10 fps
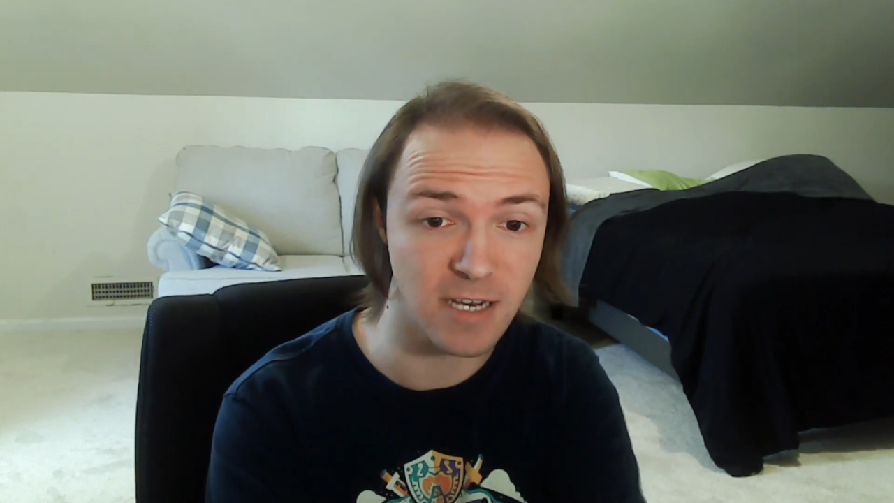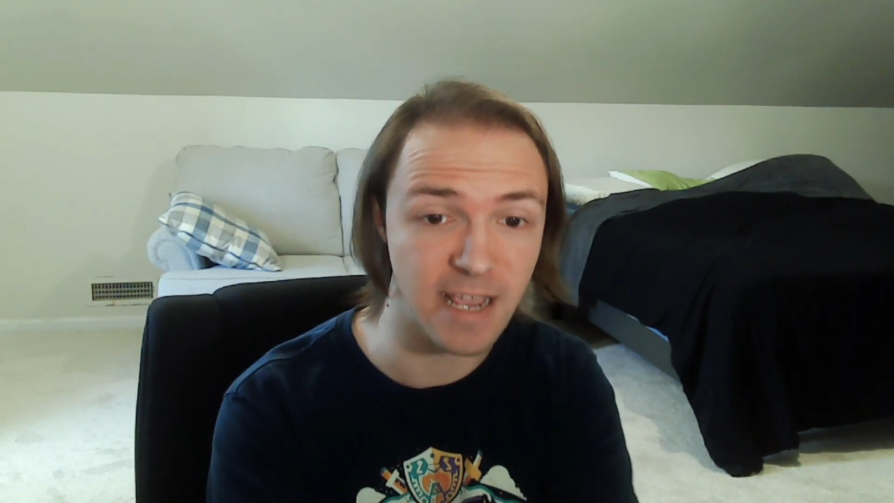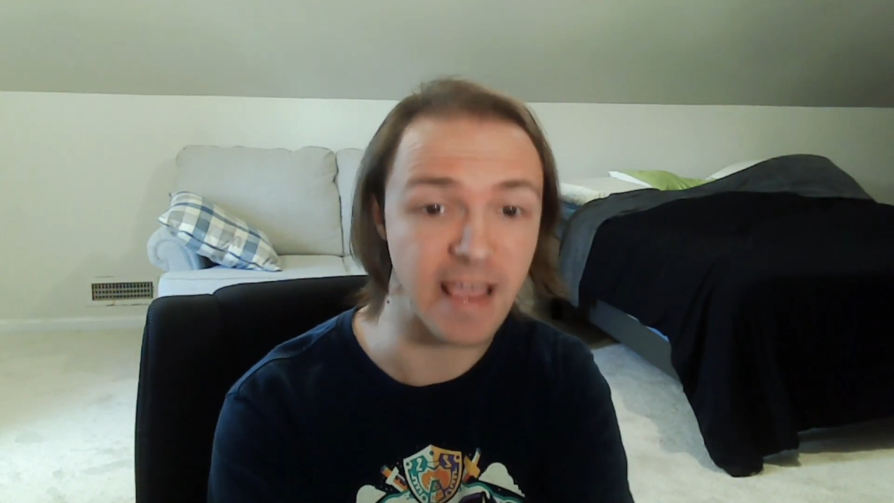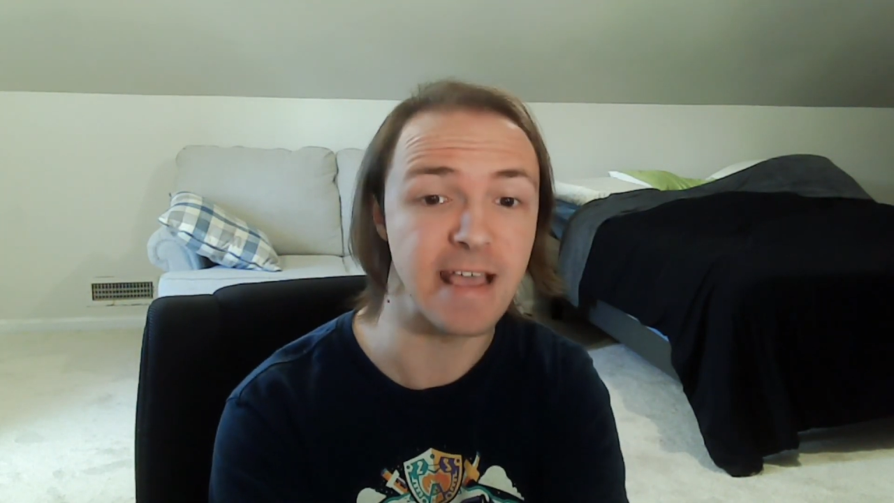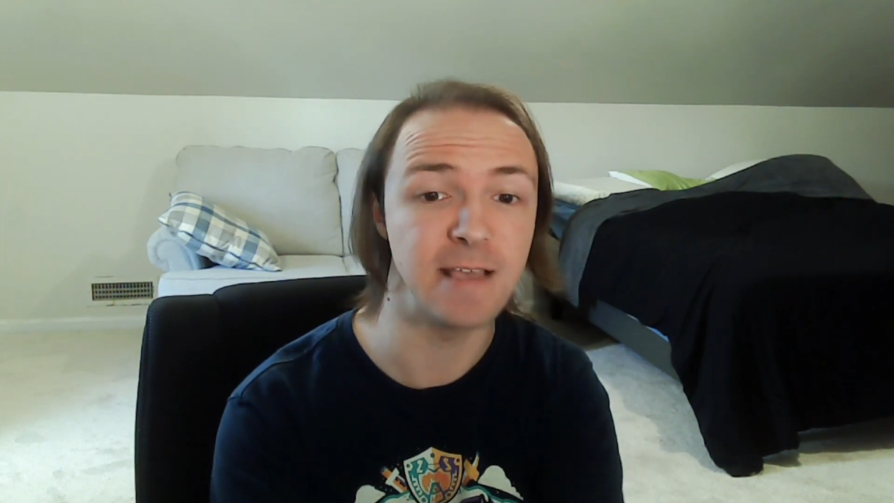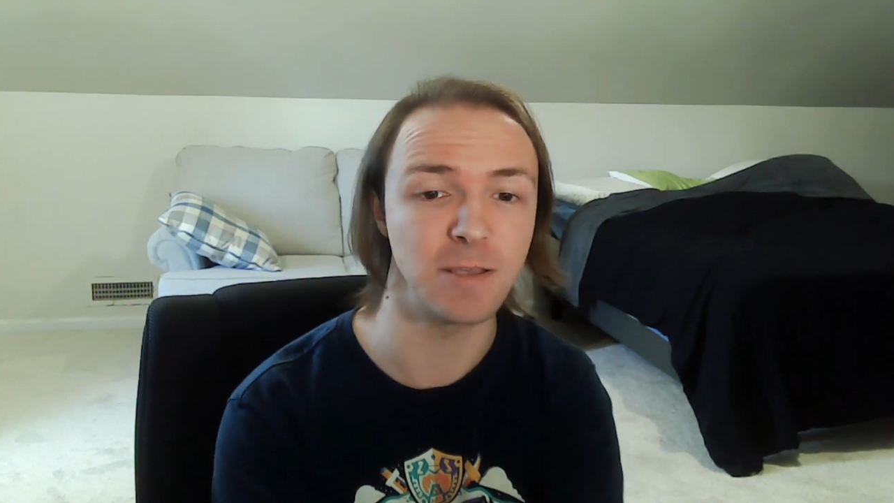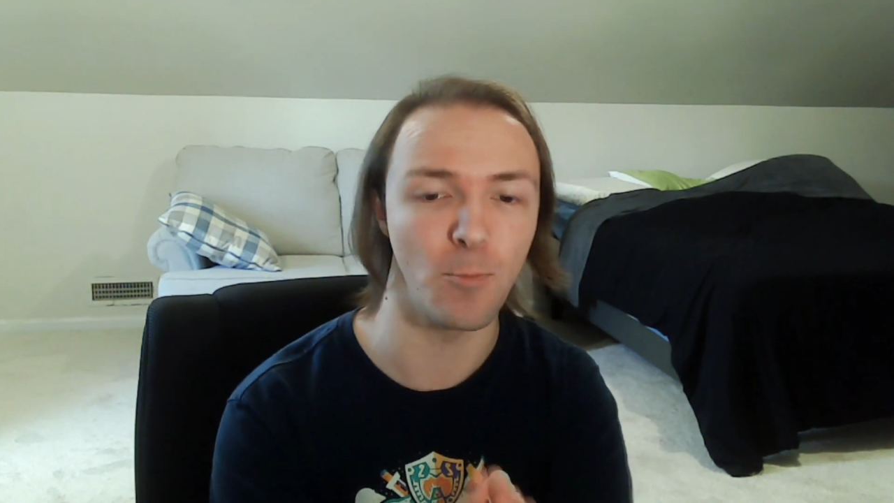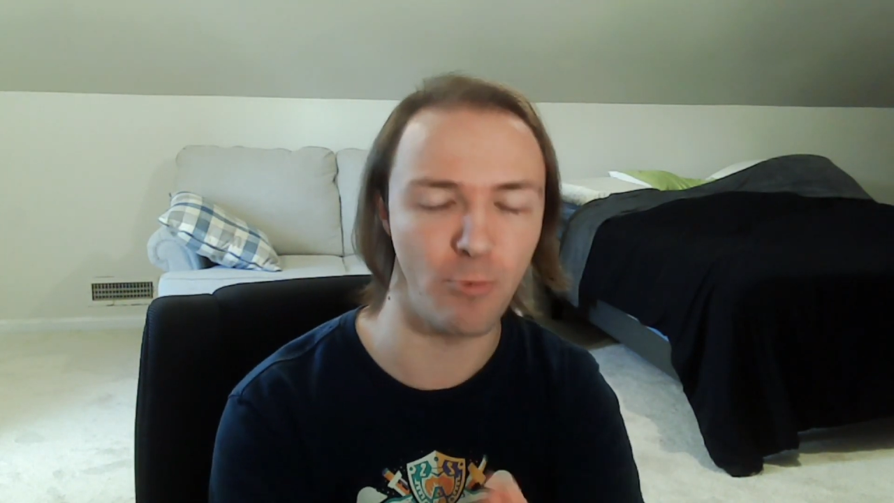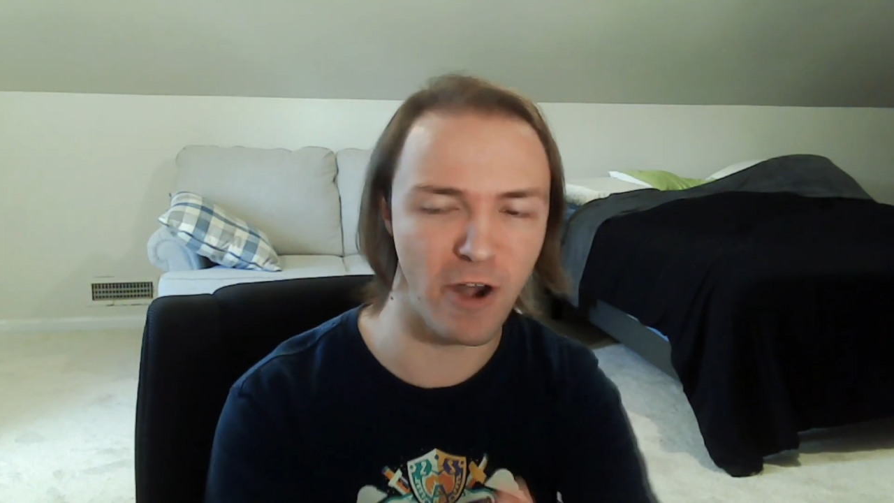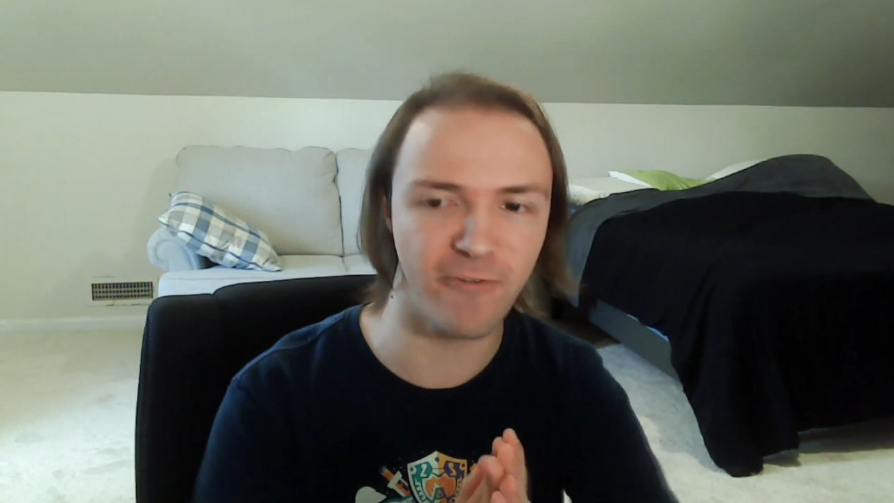today is
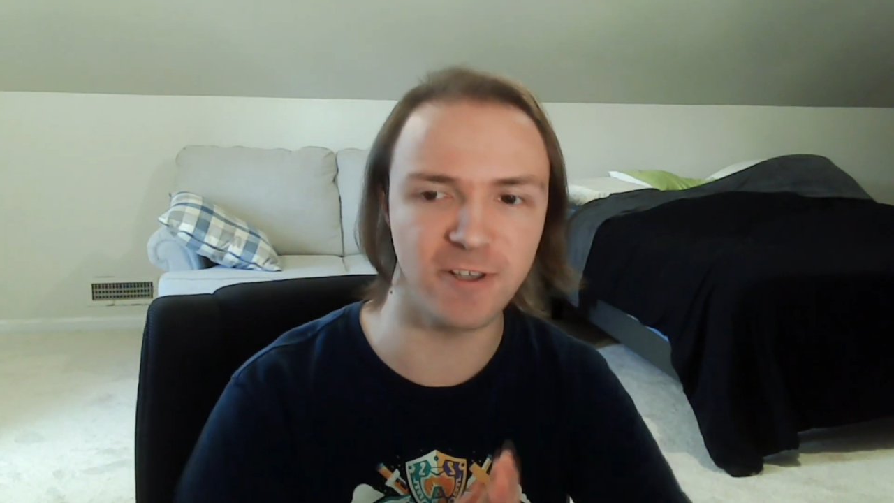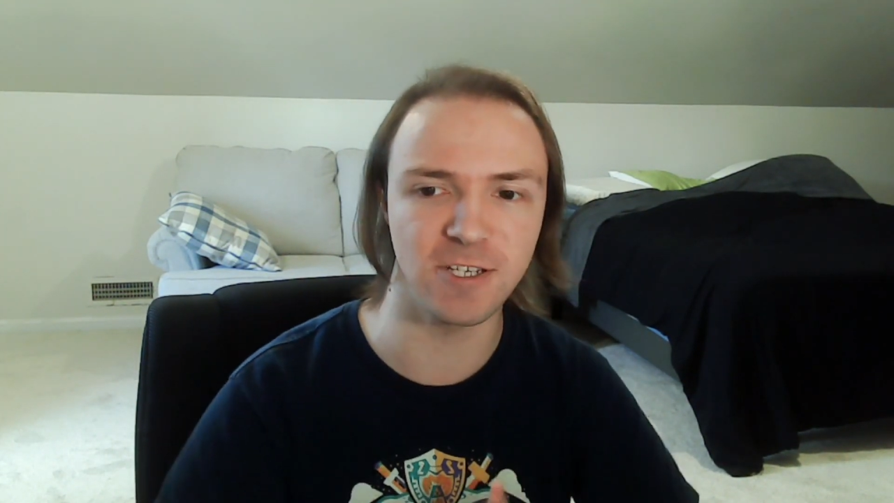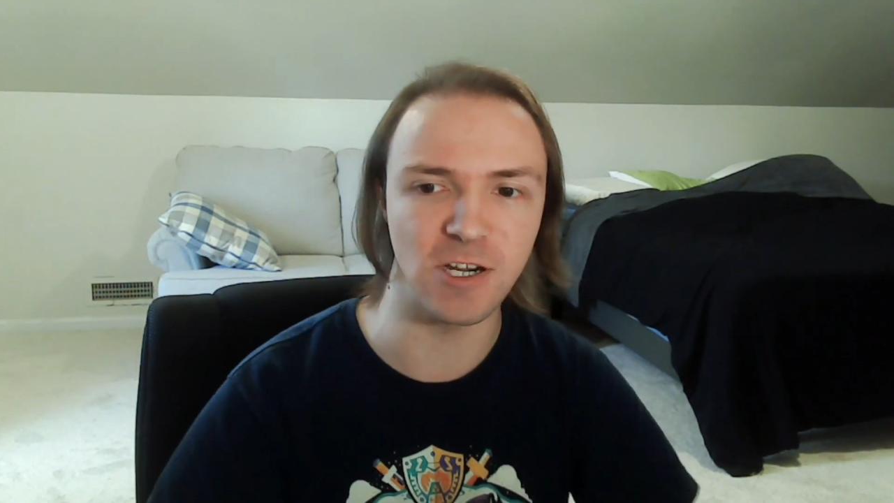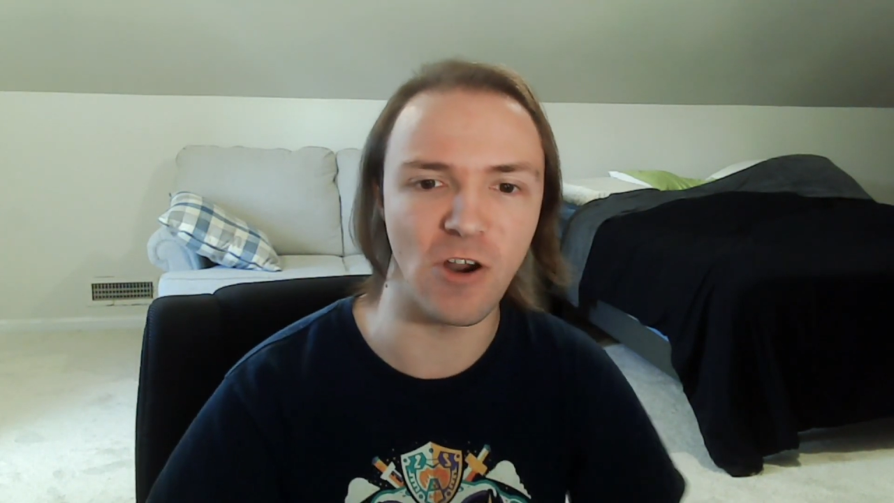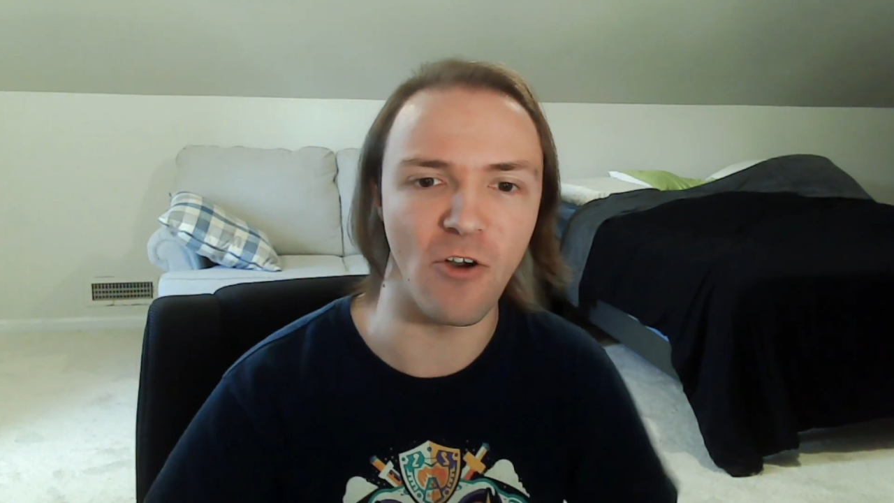Brave Frontier